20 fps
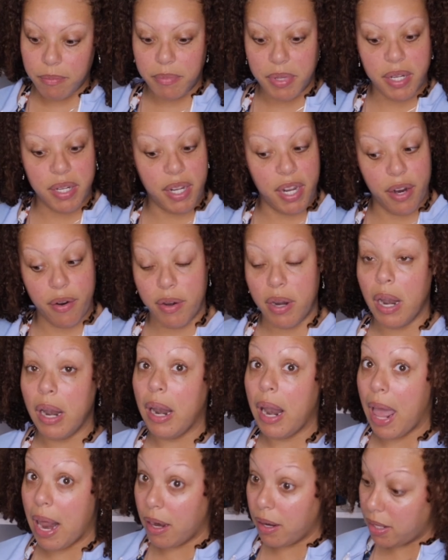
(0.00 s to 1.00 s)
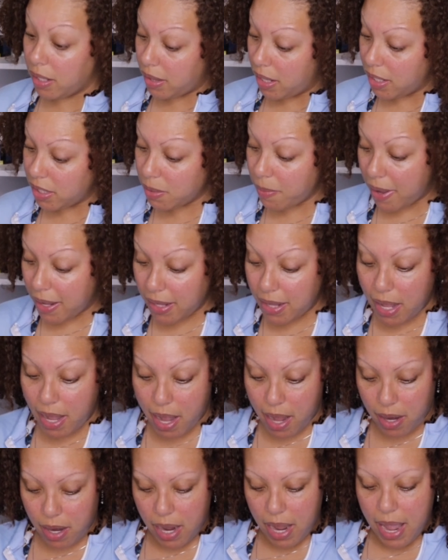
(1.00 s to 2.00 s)
Been hearing a lot of good things about
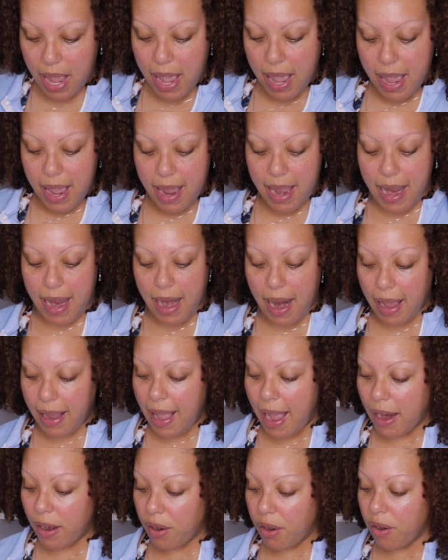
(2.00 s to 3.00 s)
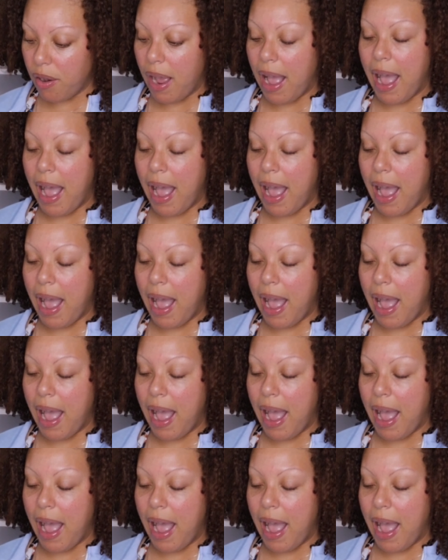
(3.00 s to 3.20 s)
that. And I got her